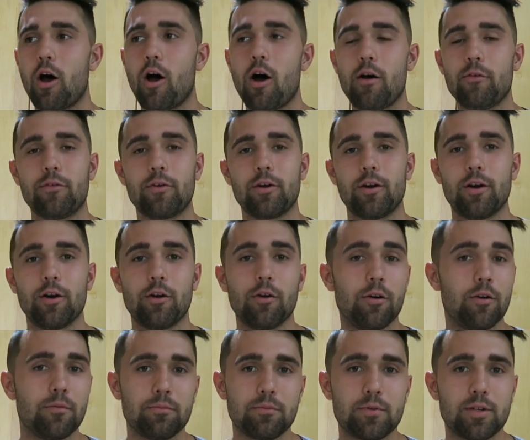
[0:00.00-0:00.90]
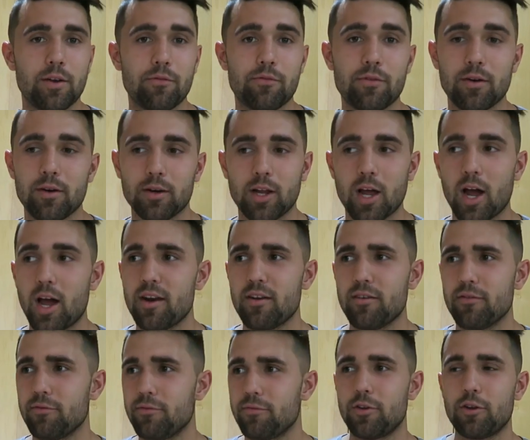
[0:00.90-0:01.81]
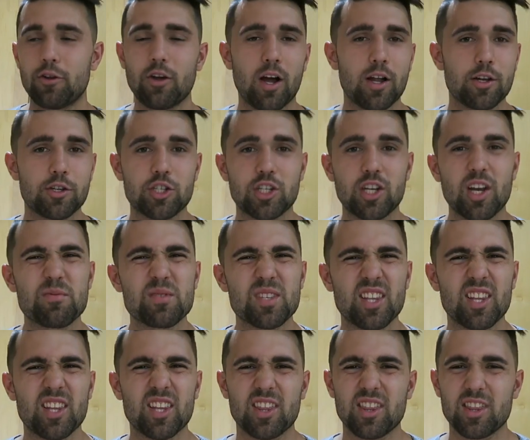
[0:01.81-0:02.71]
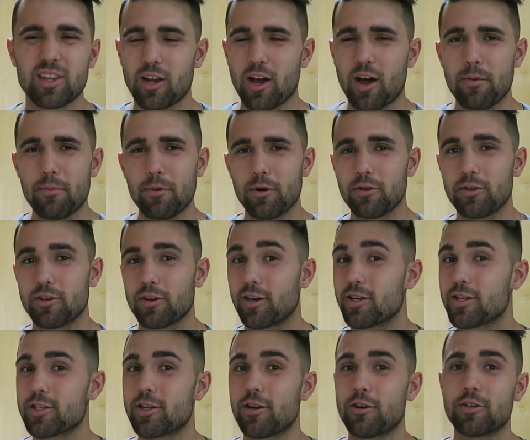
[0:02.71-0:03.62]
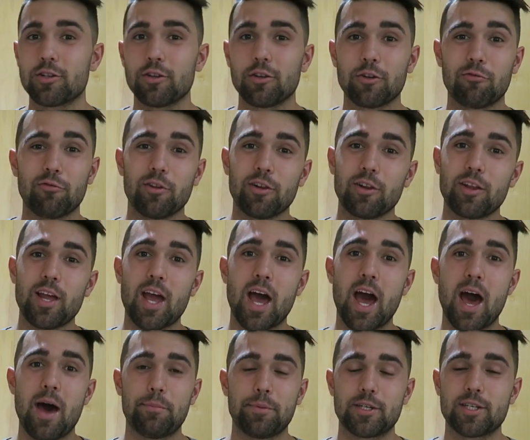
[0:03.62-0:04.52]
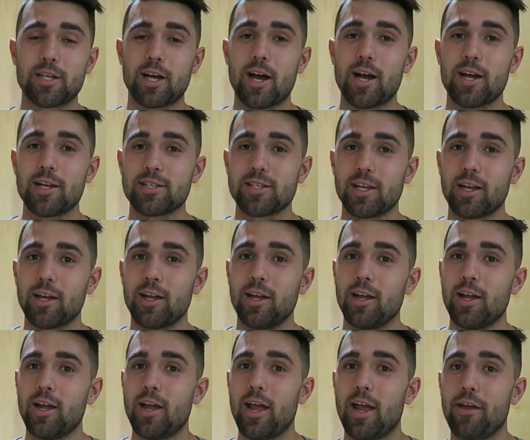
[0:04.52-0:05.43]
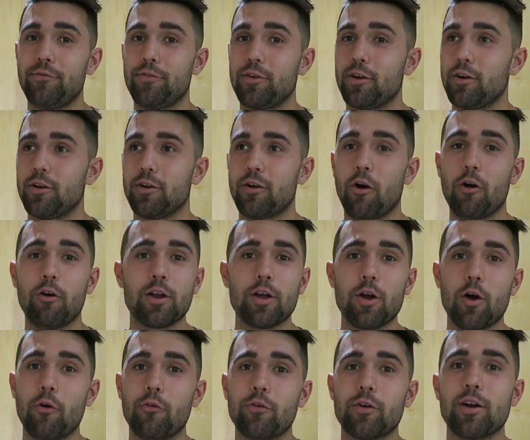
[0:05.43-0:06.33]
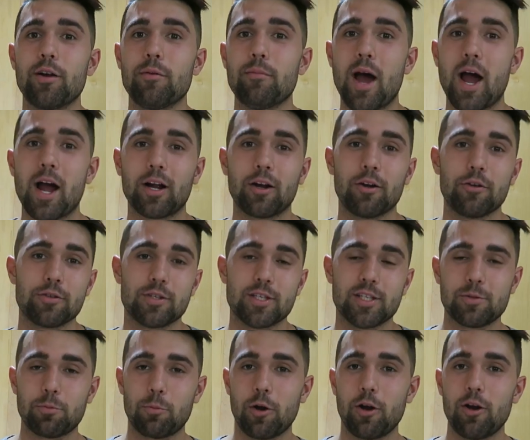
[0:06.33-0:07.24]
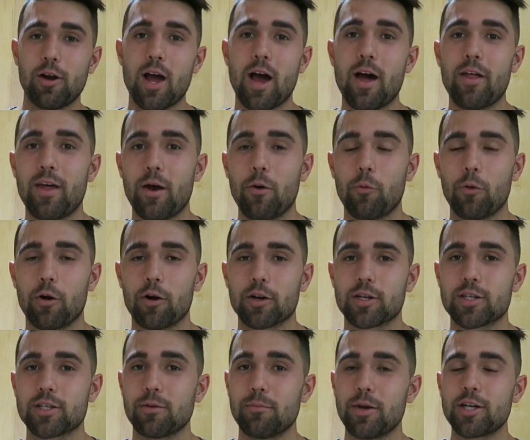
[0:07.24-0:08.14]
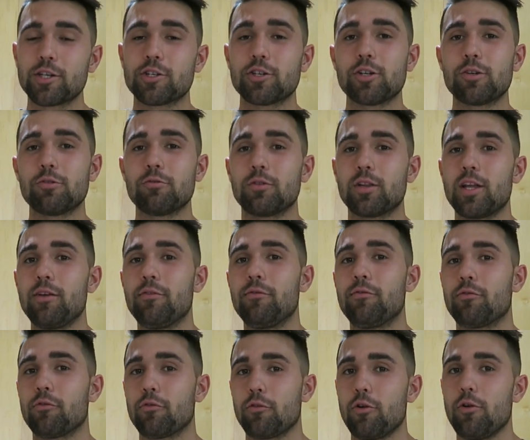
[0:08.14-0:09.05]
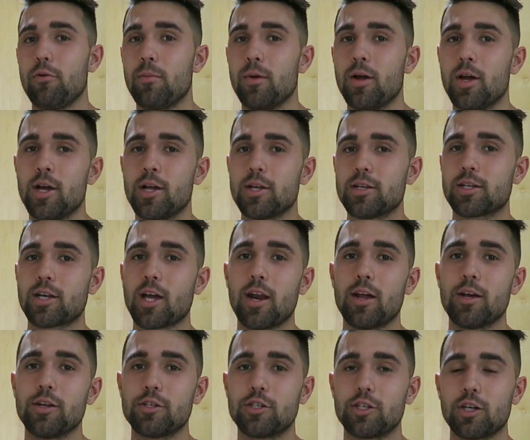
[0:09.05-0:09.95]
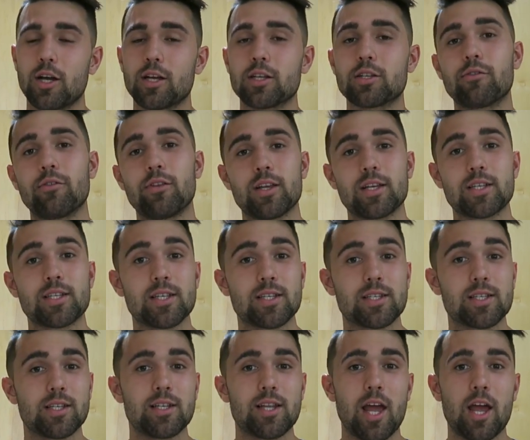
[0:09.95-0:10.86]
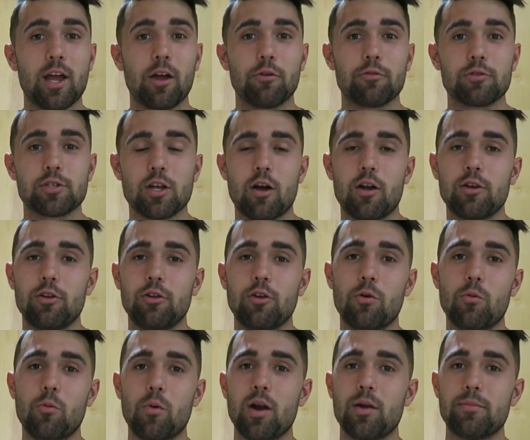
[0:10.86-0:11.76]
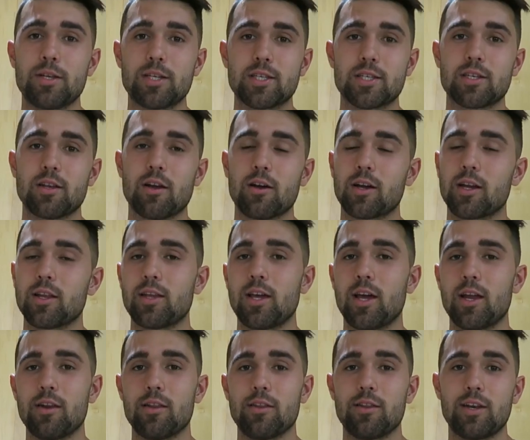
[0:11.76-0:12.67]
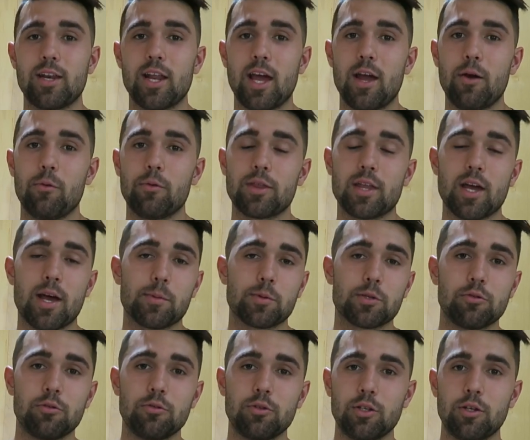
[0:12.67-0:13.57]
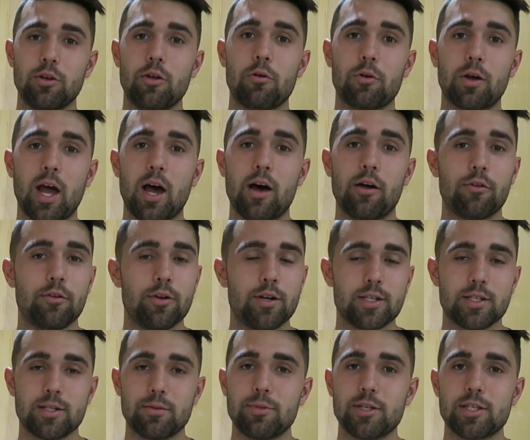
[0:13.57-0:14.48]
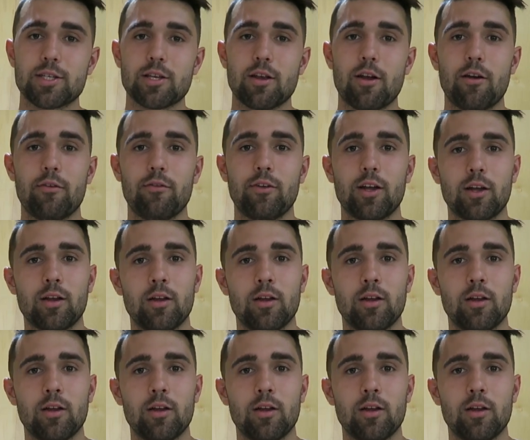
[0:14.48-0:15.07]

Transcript: offer or different kind of, you got chips in the cupboard, they're gonna start to look really appetizing if you're already over your macros. It's weird how that works. So make sure you leave room to kind of adjust for this as the day goes on. You don't wanna be stuck at the end of the day with absolutely no calories and be starving.